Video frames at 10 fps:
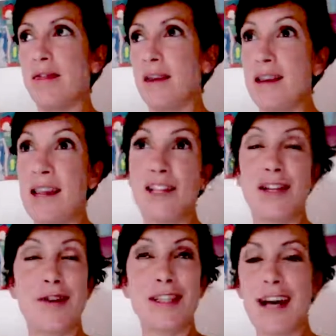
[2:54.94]
that need to
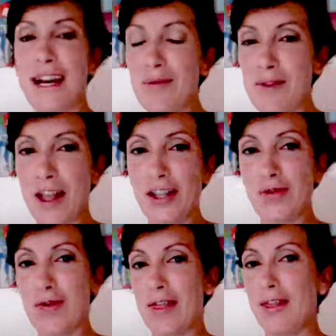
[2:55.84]
know exactly what they're
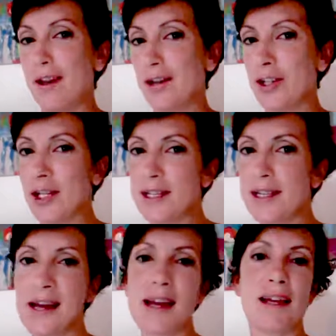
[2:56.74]
doing, the
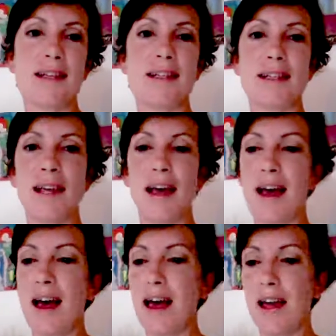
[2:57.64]
logistics.
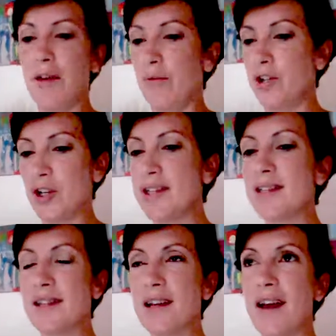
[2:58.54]

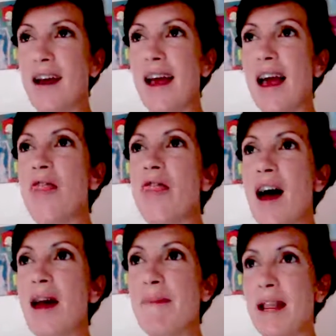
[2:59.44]
Just
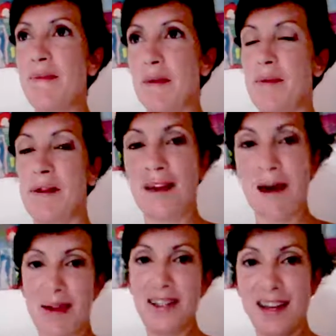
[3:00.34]
that many people coming